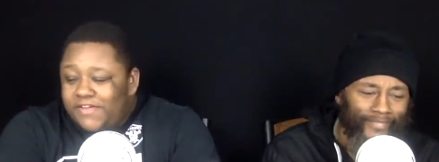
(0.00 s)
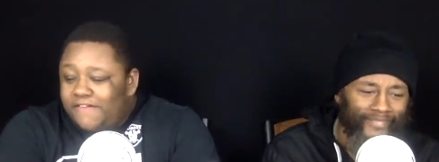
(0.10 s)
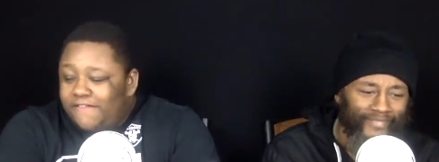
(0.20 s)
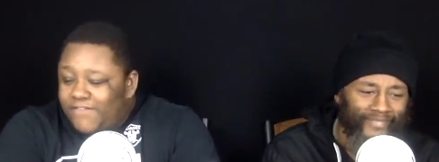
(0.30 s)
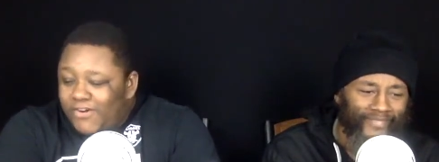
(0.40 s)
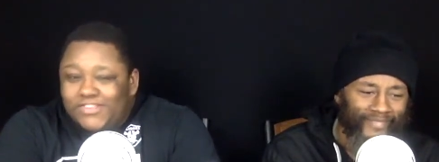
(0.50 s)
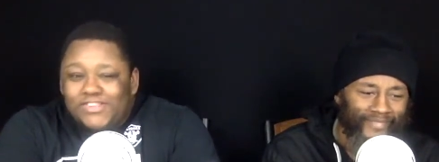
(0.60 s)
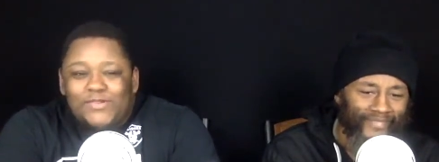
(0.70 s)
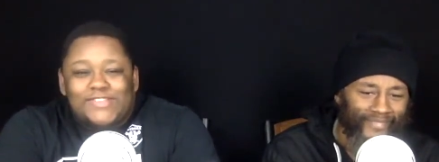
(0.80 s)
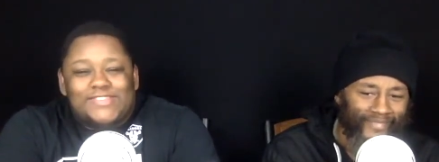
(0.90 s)

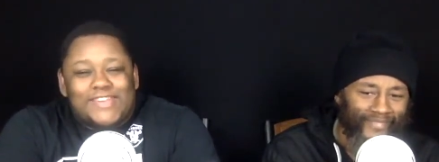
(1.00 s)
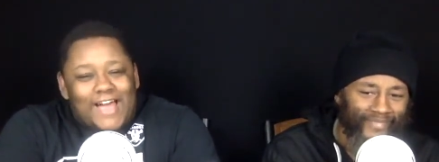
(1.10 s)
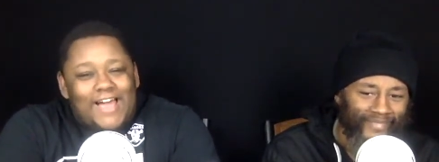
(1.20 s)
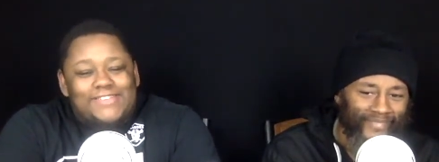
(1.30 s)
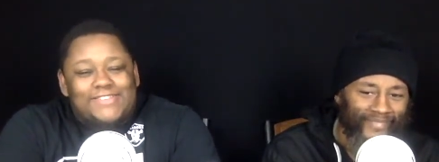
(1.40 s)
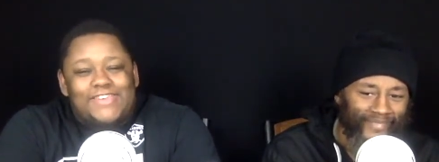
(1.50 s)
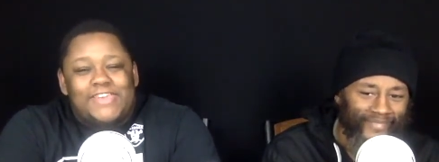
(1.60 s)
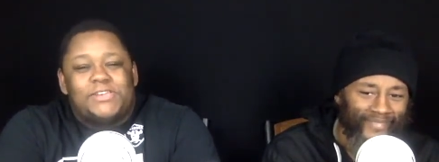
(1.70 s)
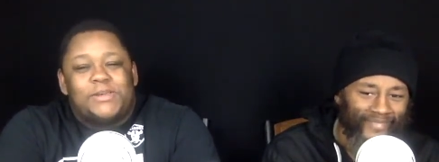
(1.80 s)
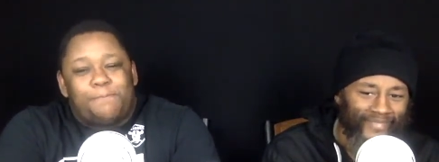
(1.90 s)
Speaker 1: versus Wisconsin
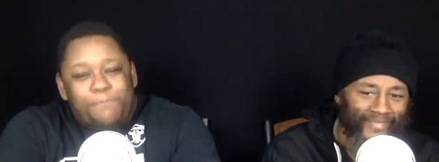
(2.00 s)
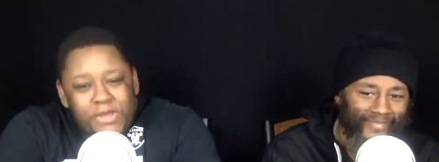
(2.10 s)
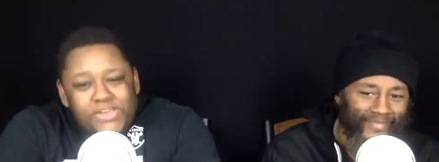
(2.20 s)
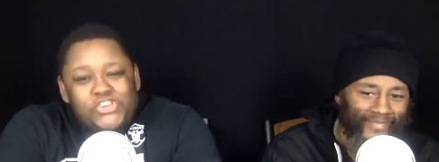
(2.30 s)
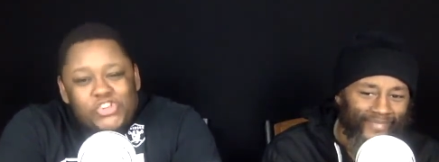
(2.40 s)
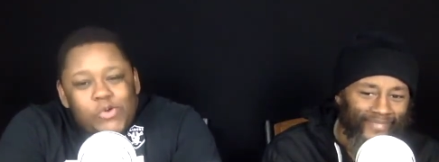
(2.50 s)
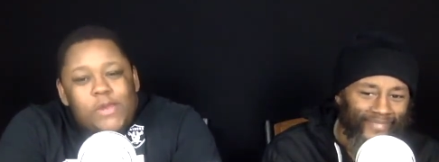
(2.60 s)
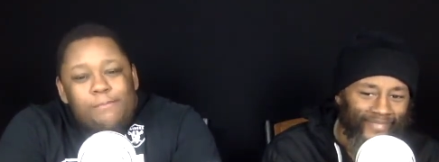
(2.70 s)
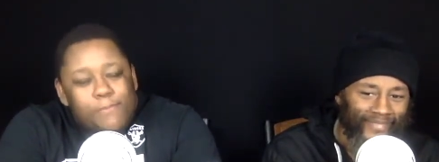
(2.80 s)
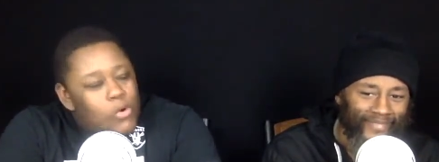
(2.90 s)
in the
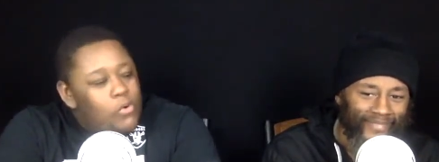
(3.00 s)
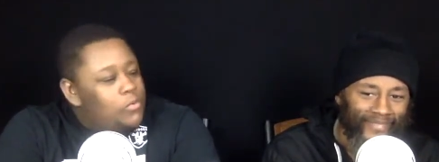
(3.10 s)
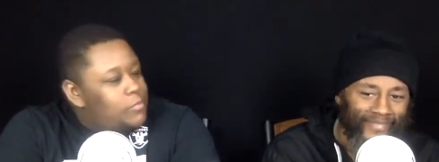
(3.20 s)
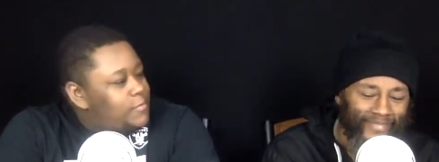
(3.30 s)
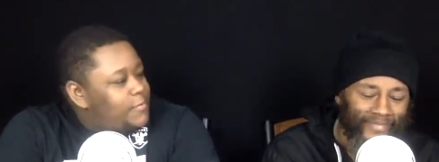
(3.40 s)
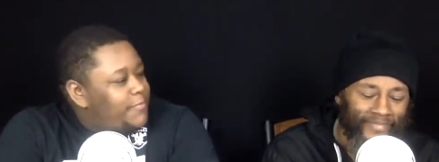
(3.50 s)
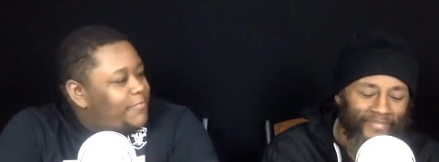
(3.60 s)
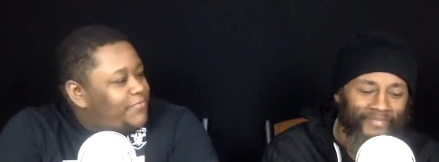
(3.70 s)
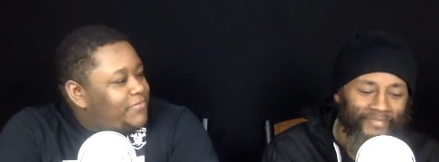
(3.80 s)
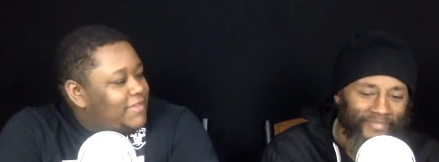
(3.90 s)
Pinstripe Bowl.
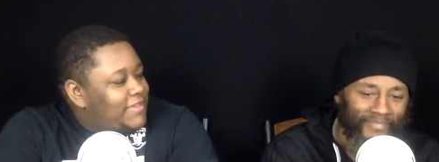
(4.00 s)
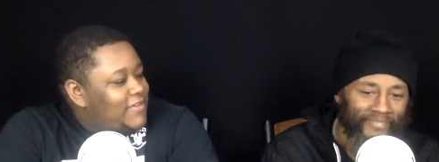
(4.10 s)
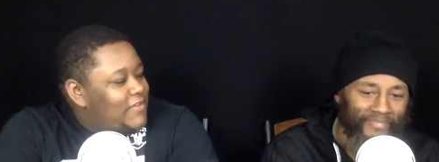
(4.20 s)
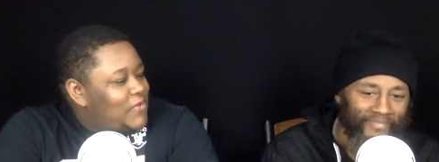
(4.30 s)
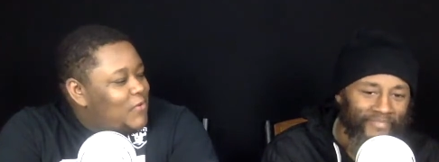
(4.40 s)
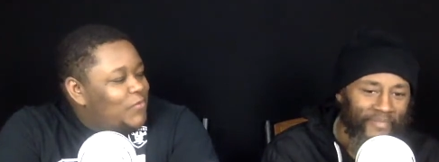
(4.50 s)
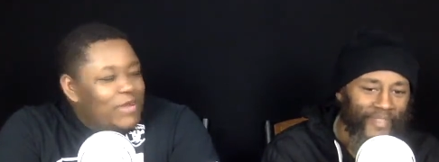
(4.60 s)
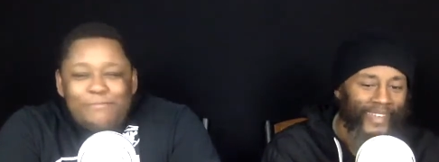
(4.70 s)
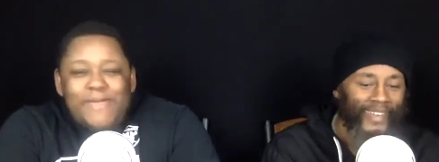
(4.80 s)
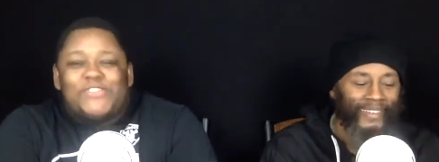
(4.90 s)

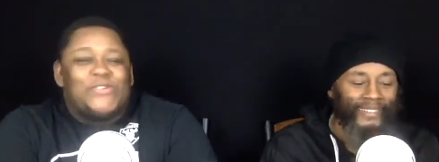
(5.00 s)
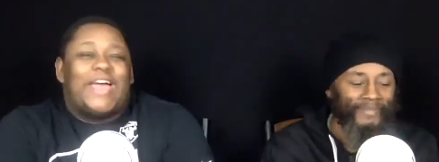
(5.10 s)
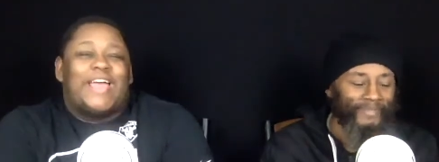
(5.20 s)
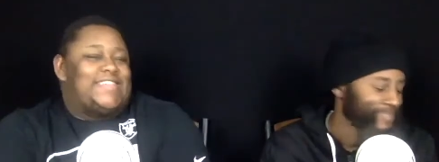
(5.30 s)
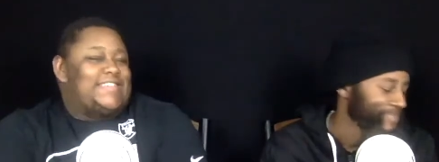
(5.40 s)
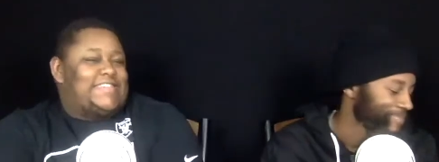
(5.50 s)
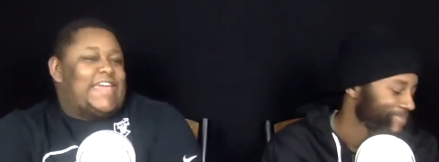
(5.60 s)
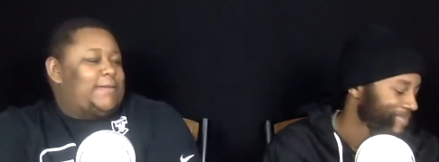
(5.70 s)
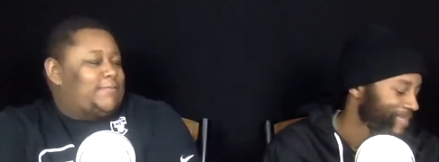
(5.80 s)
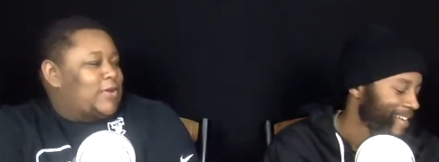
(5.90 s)
What makes you like this
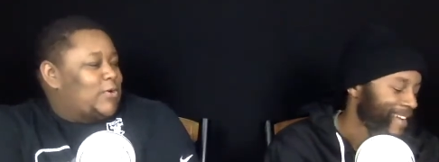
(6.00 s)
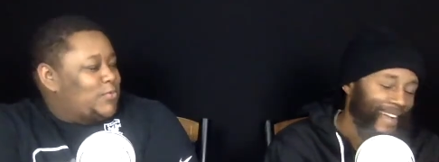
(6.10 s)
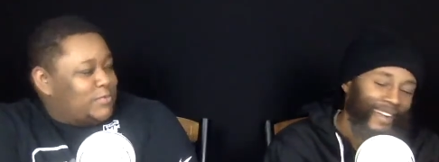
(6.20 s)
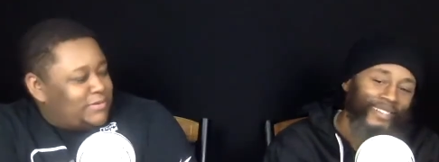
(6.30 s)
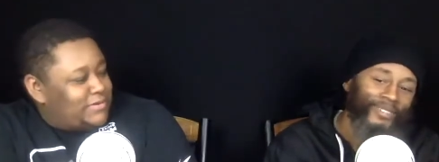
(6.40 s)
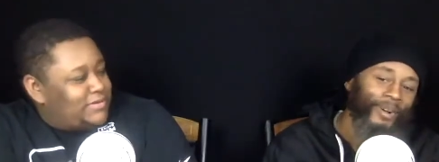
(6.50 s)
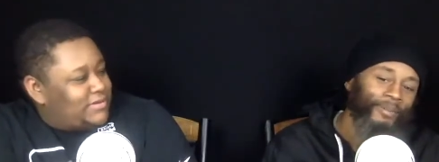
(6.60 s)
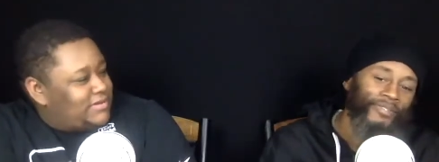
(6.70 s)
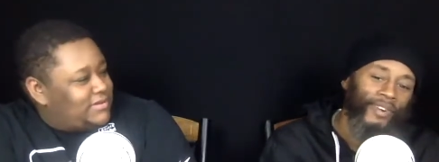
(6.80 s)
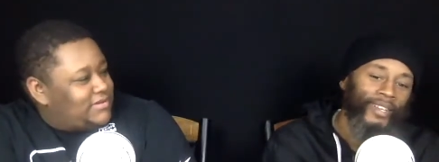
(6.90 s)
game
Speaker 2: though? Because you know
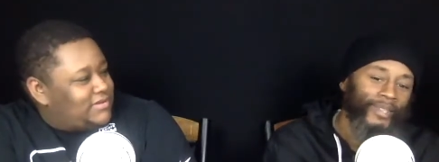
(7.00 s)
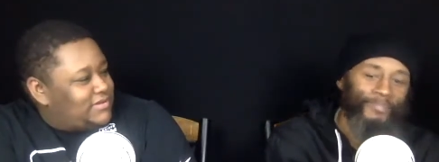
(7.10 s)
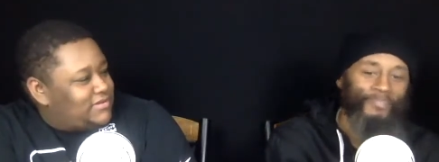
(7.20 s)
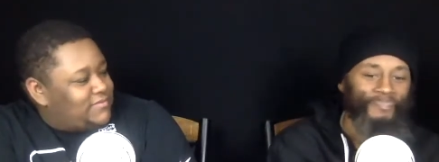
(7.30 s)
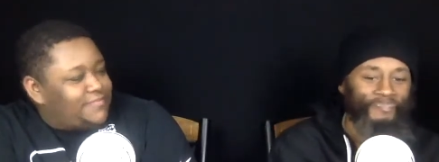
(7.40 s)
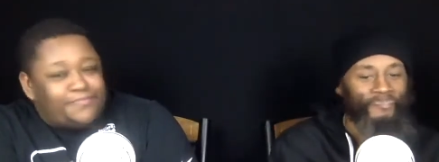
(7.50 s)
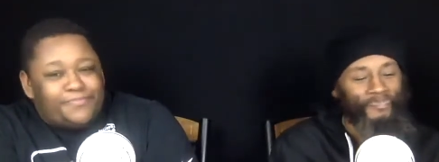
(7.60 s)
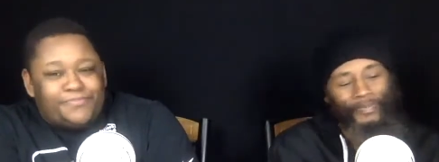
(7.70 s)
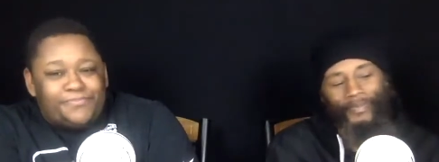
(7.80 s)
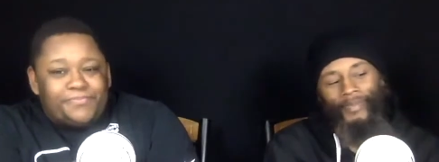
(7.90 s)
what's funny?
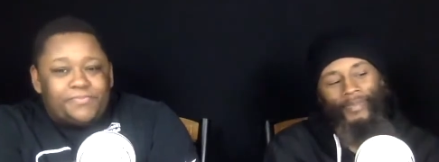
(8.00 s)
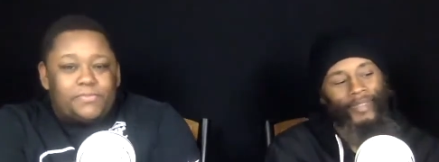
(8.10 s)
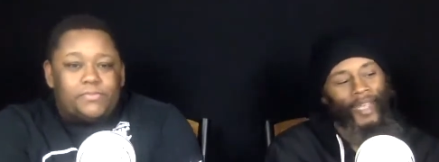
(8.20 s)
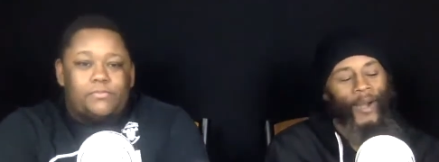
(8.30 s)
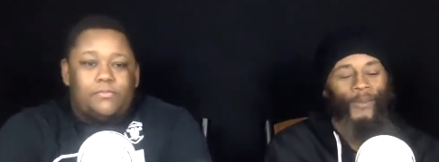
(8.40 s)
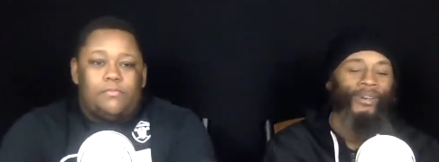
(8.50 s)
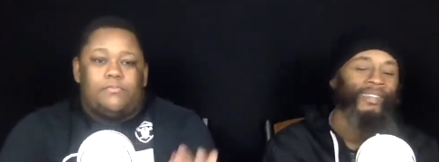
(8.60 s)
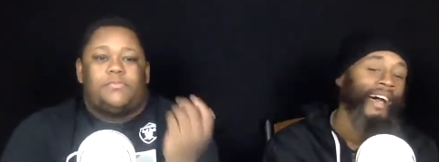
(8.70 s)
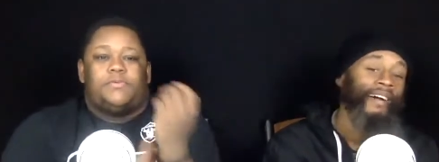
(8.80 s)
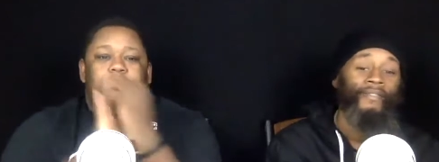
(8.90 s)
What
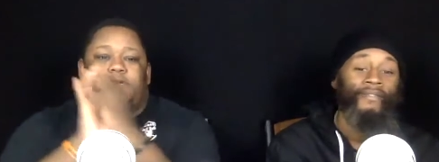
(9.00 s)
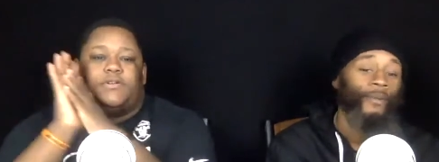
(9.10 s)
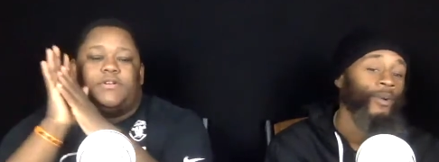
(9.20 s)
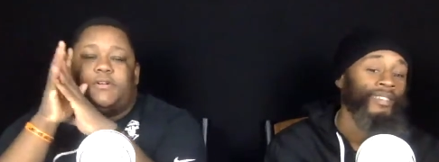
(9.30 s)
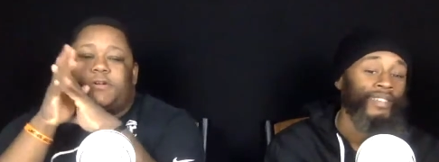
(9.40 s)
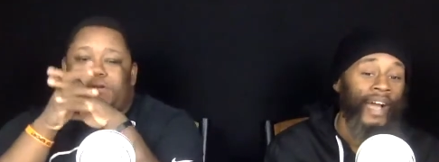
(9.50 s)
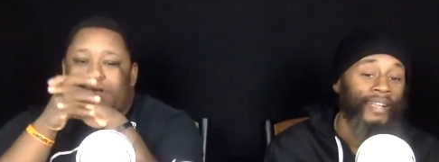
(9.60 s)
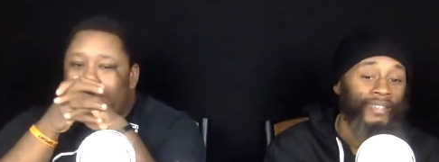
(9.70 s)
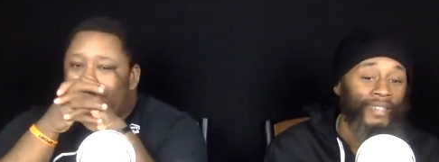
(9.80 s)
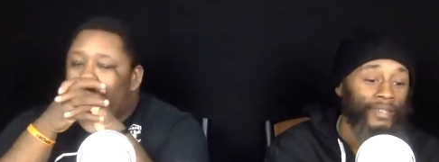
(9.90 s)
have
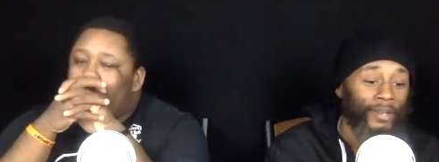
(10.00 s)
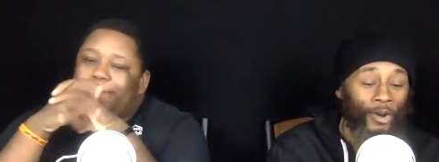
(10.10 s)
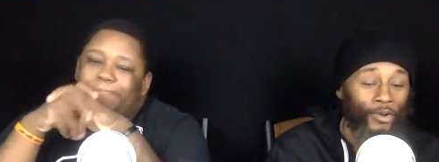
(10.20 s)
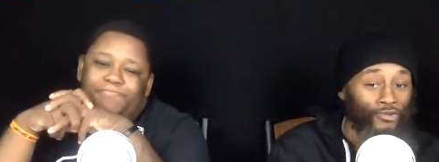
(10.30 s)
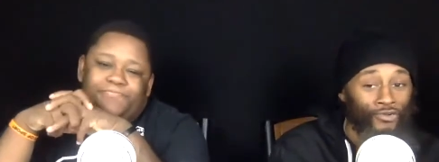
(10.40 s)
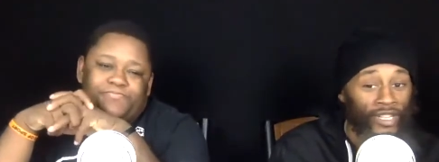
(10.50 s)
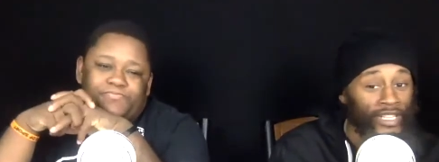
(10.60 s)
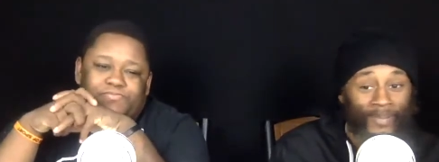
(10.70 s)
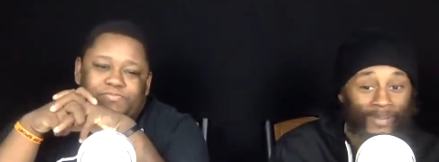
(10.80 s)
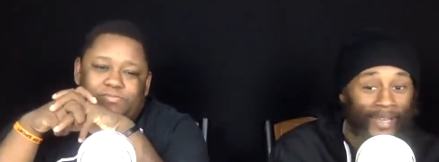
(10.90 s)
Wisconsin
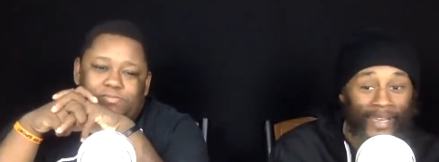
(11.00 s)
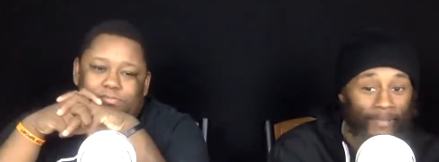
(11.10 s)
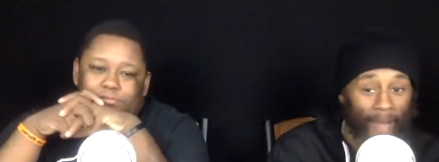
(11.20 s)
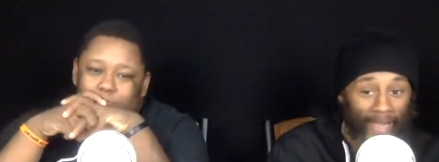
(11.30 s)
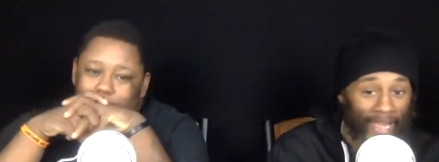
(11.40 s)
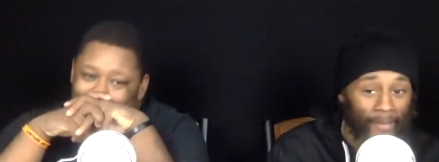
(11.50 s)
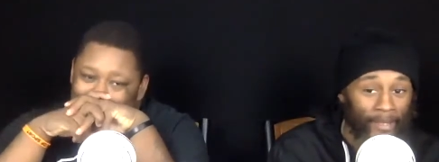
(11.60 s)
really played Miami?